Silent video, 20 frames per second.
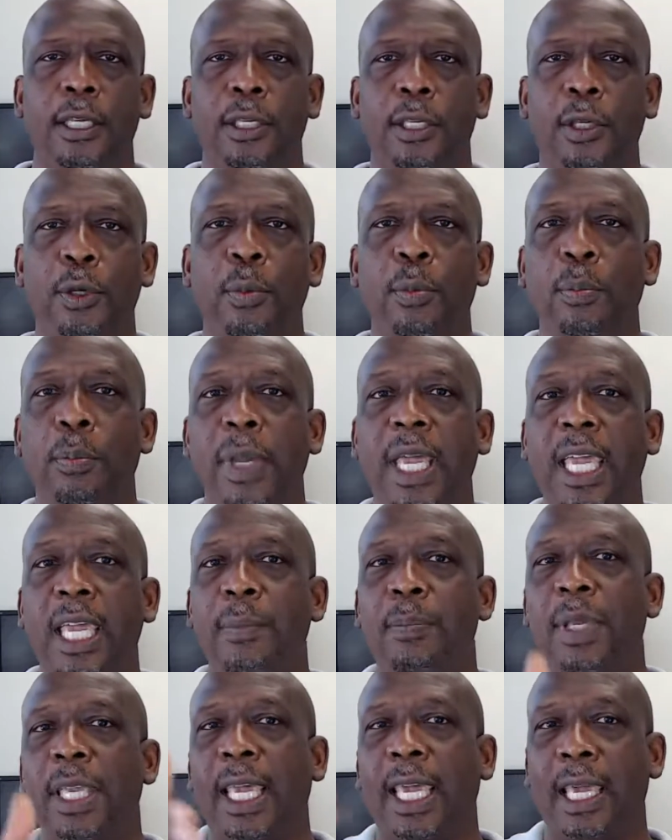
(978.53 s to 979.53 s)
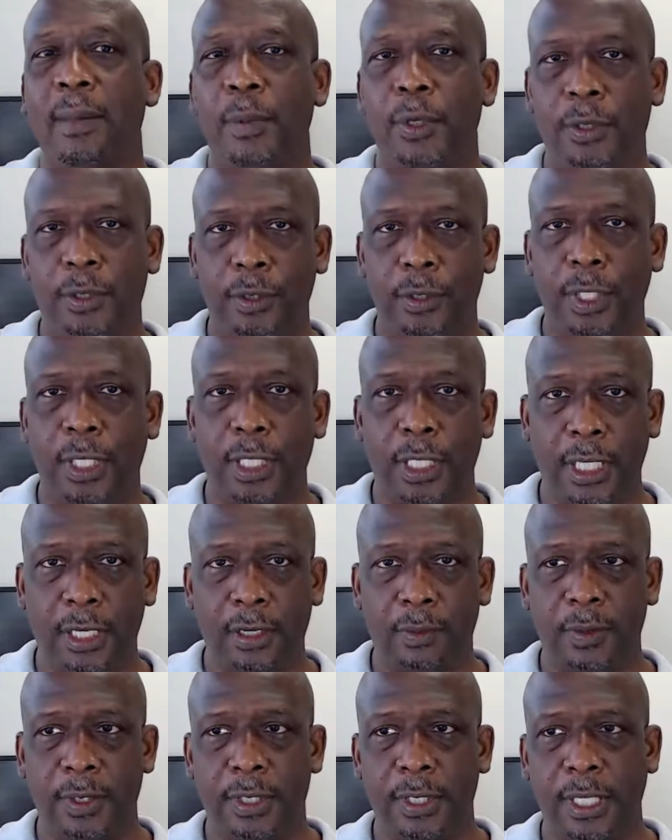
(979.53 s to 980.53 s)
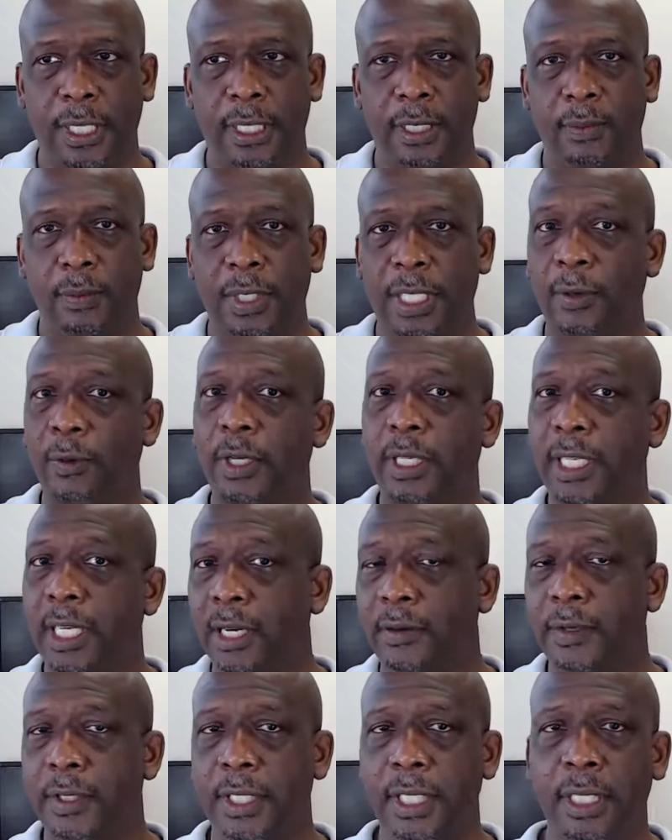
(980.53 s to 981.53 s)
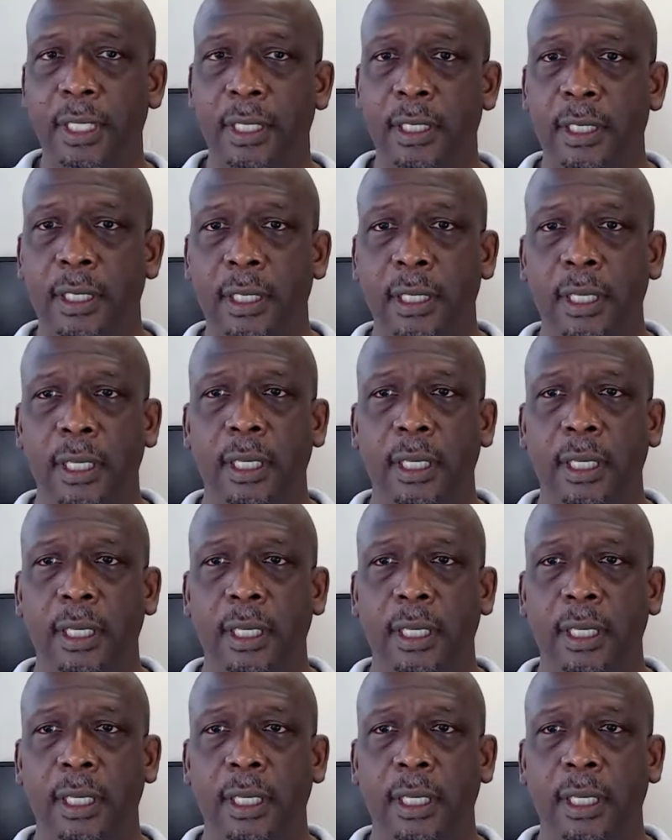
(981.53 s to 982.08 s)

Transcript: You may be able to, you're going to hear them say, but they won't guarantee it.